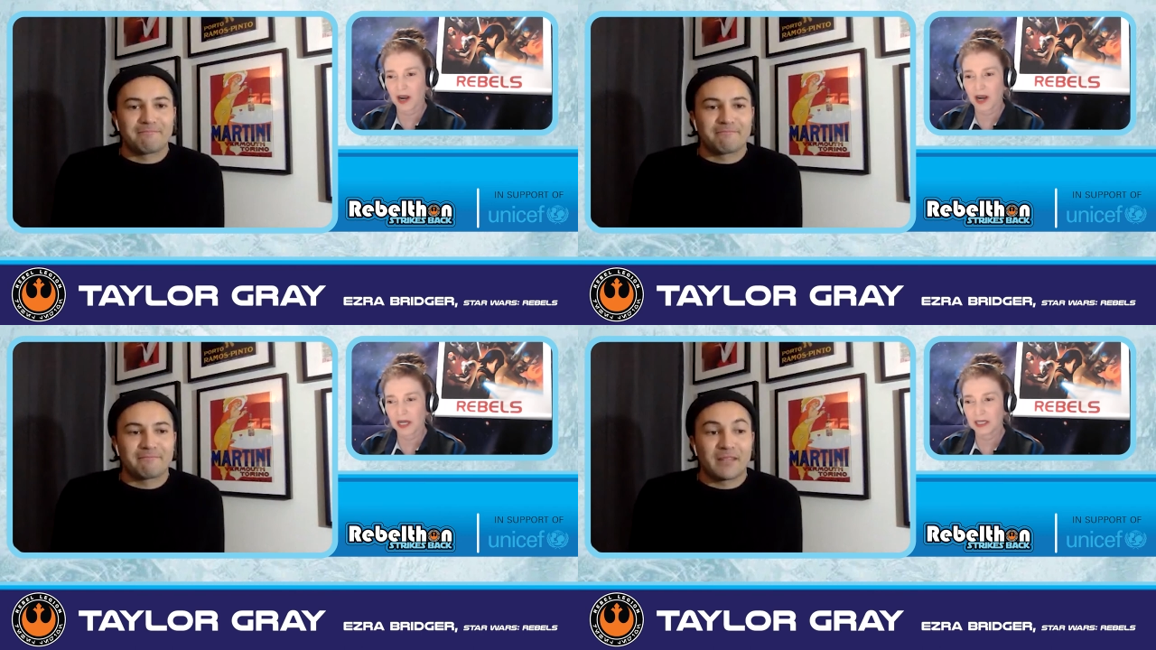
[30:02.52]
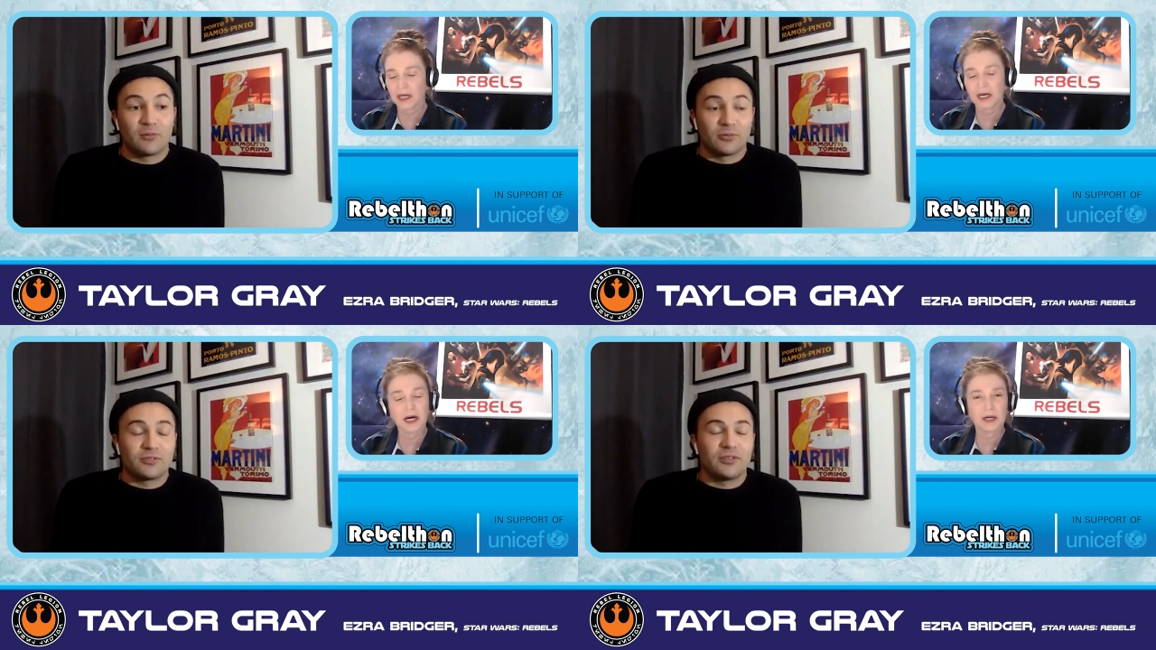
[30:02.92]
Speaker 1: I
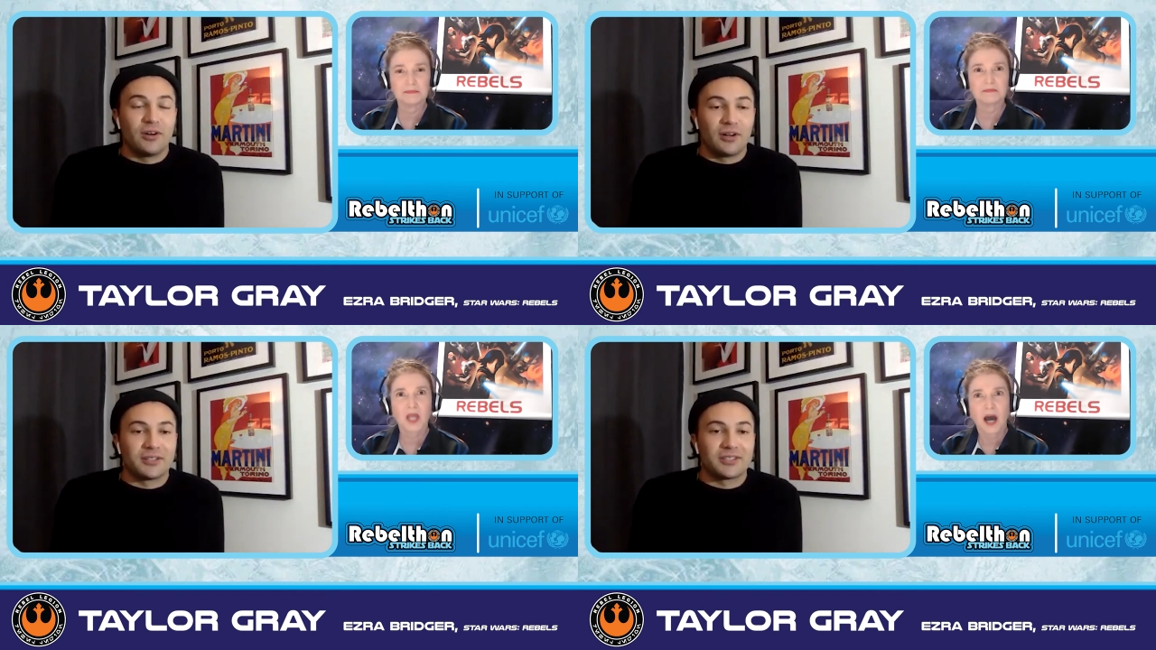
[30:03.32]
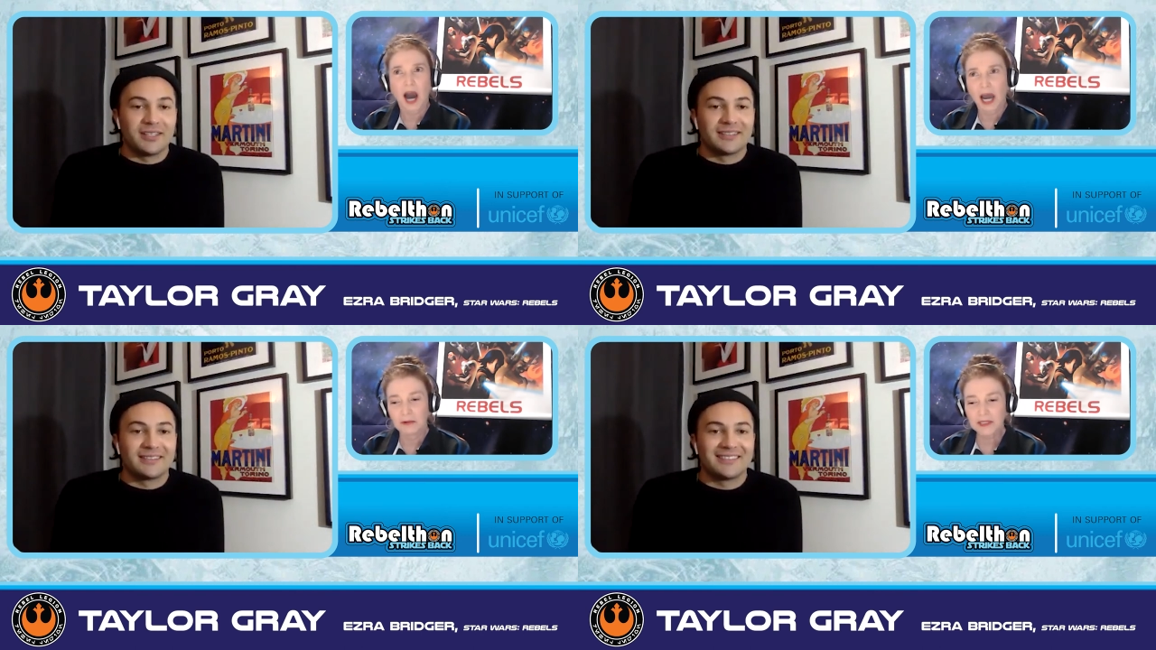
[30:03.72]
um
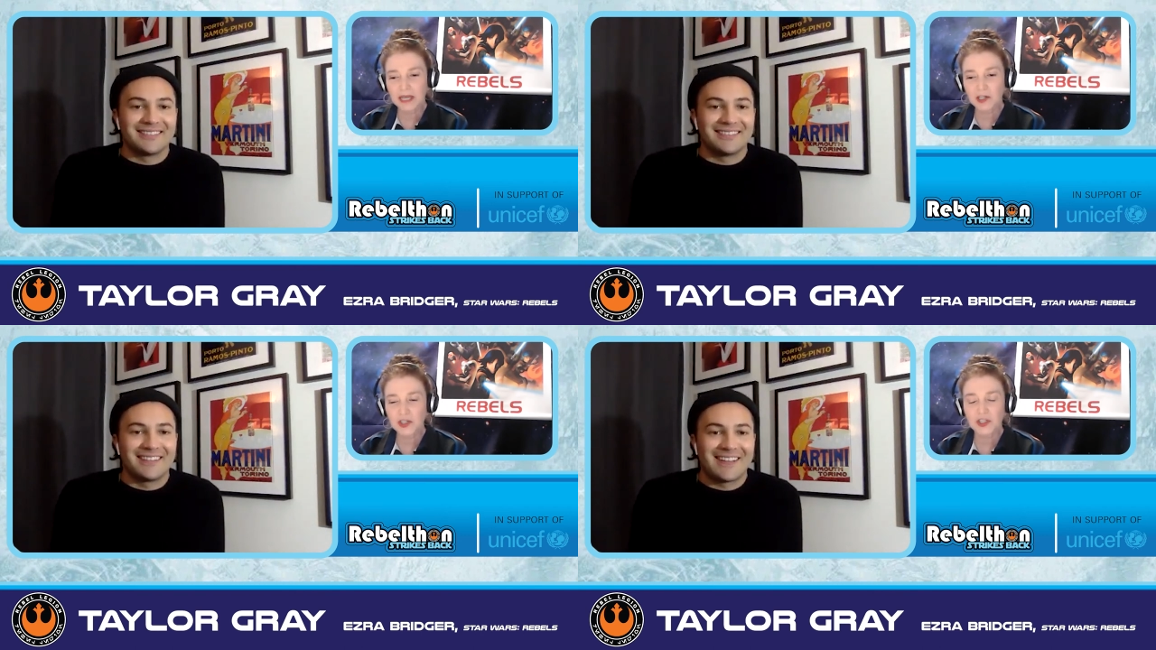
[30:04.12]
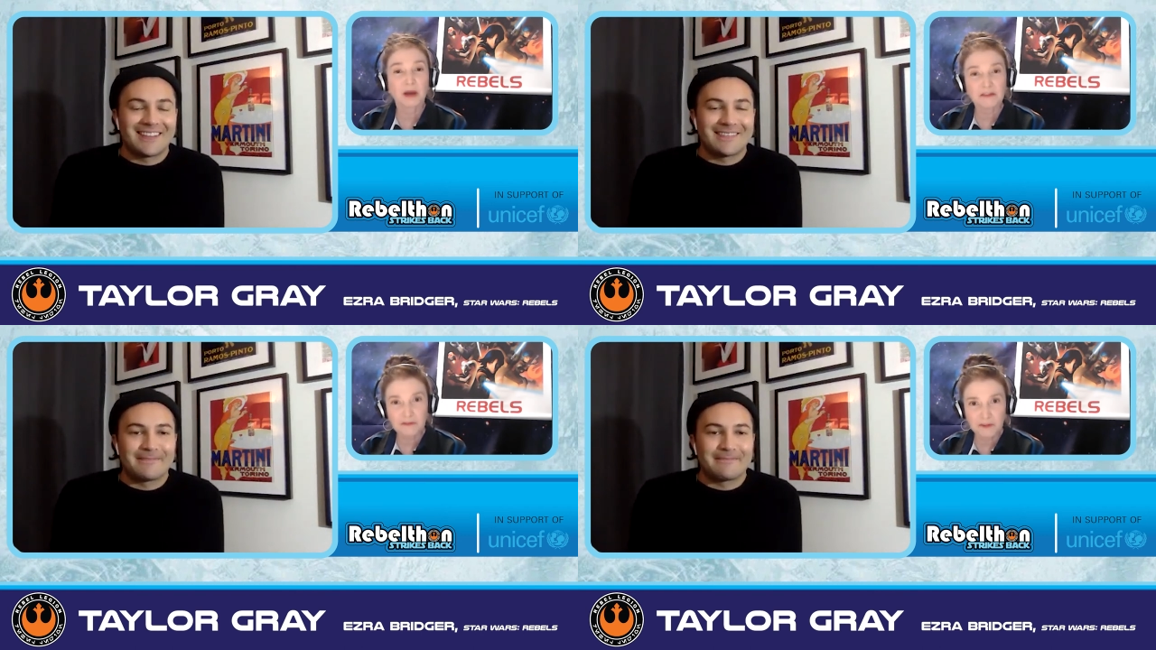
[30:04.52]
Honestly. I was actually
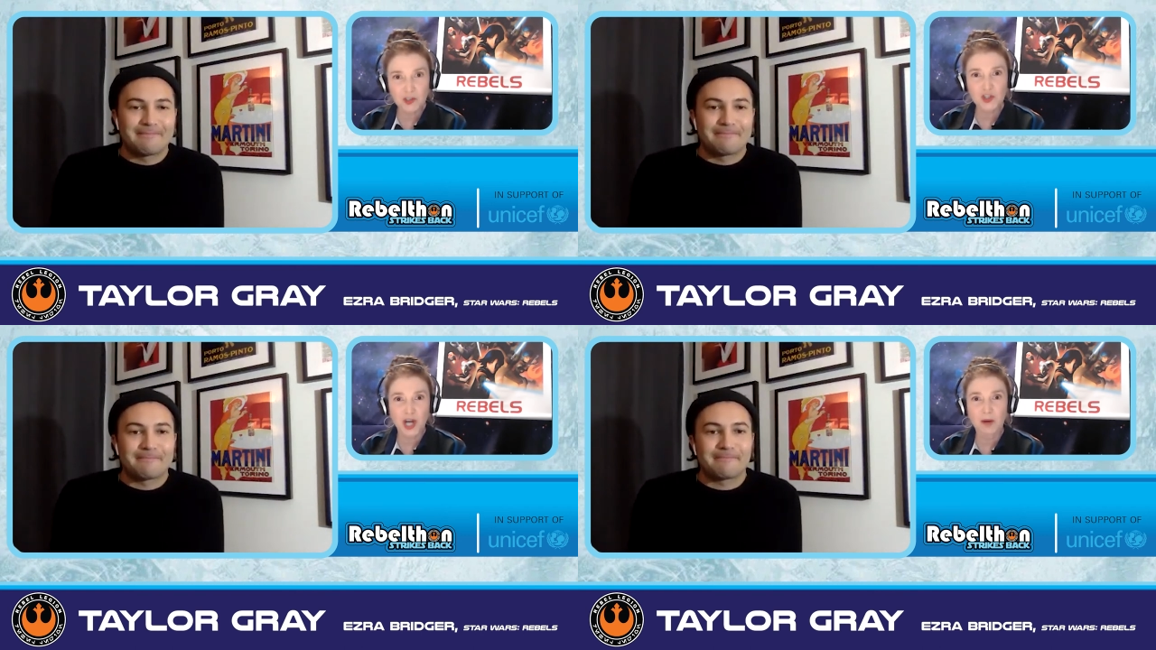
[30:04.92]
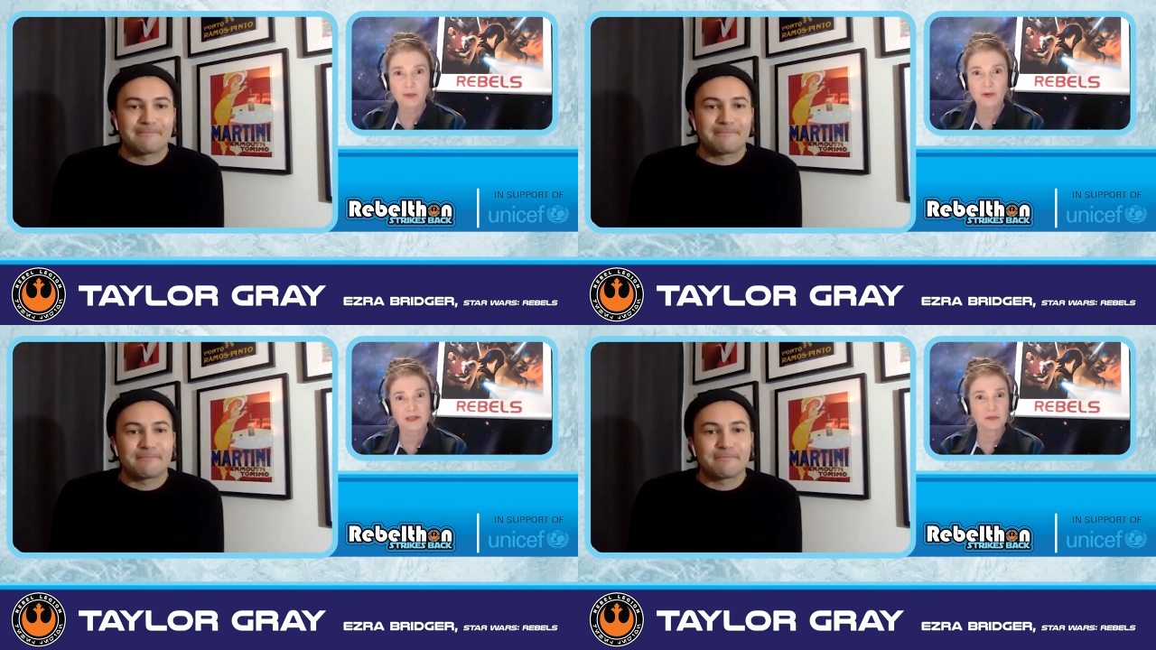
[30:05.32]
my first job
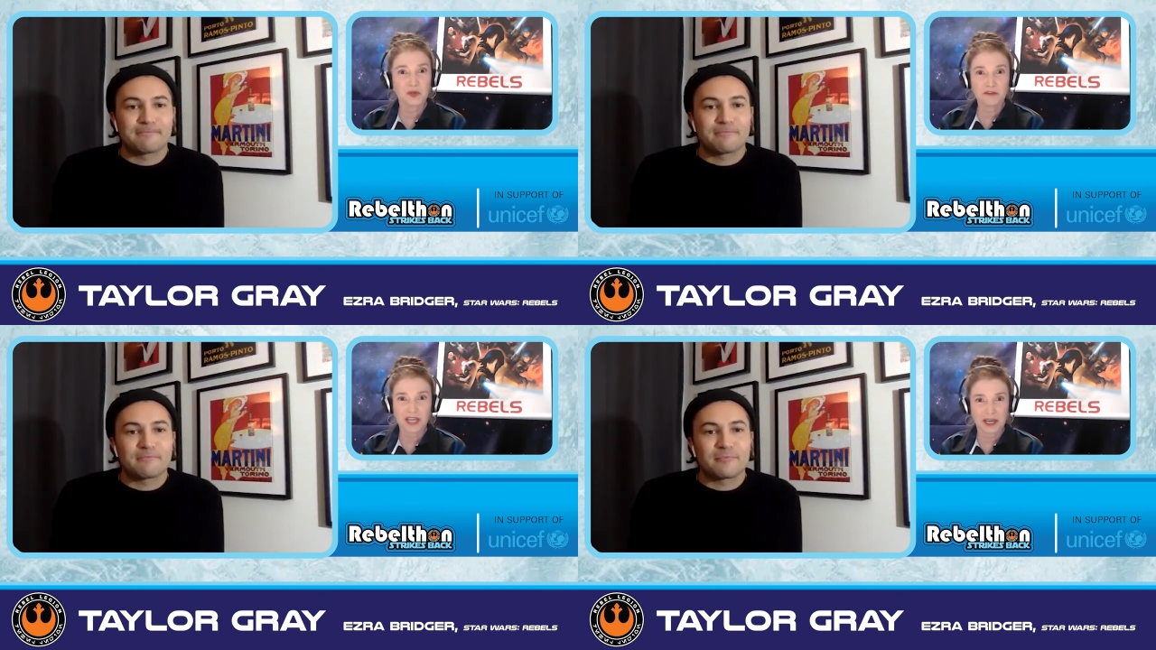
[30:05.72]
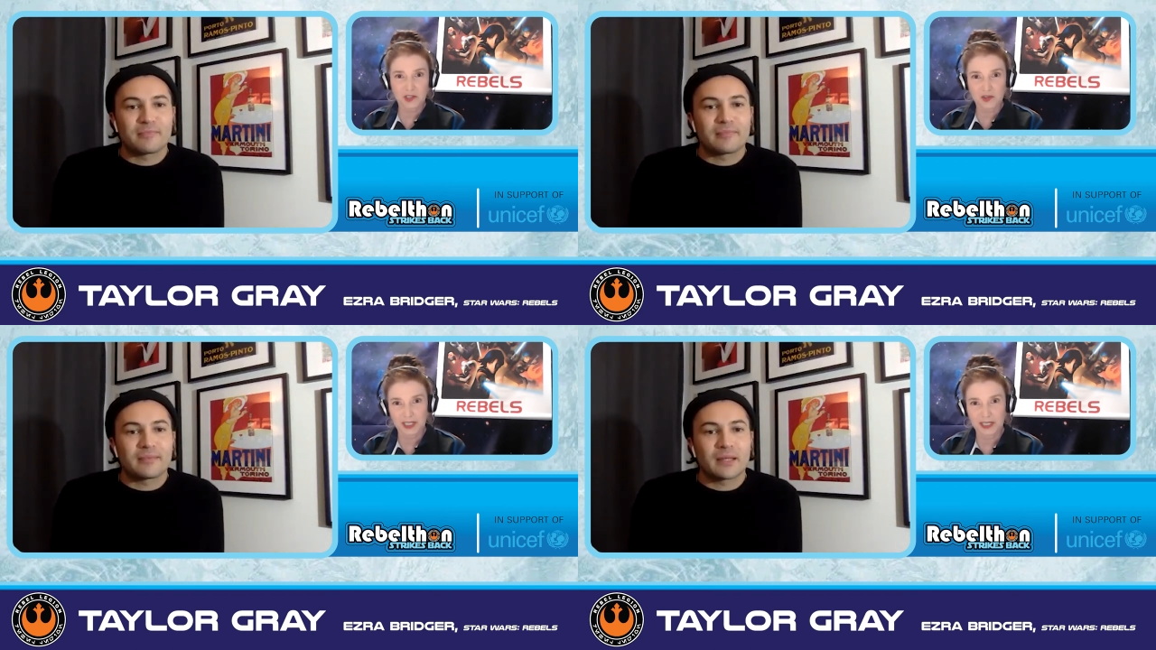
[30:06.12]
was a movie
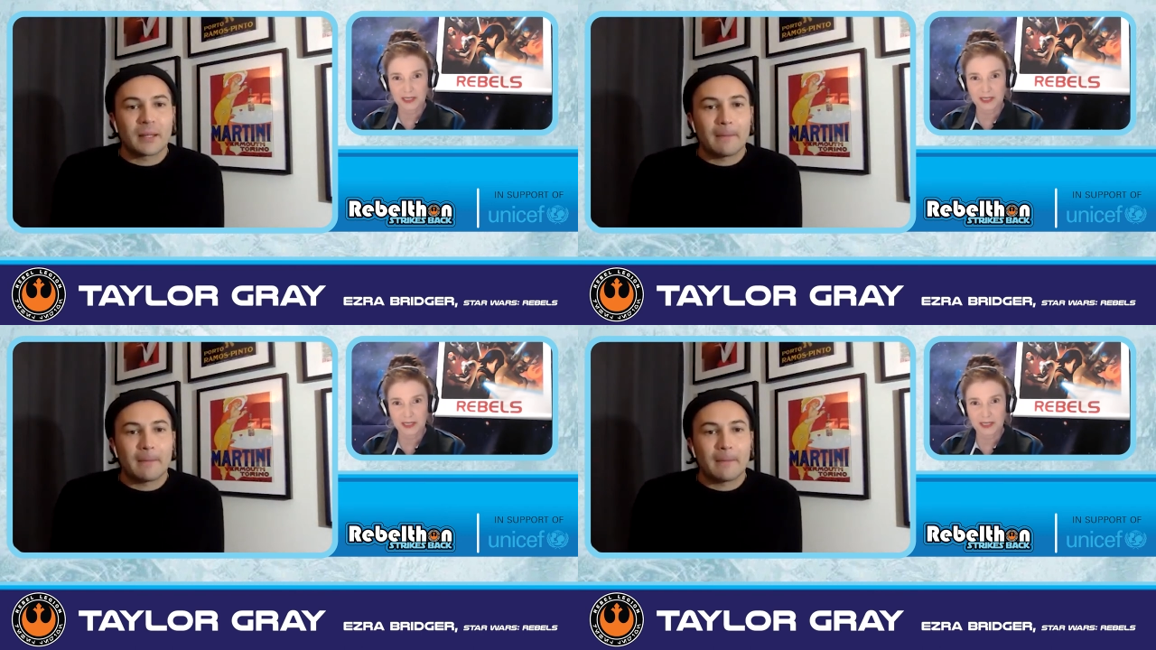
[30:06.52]
extra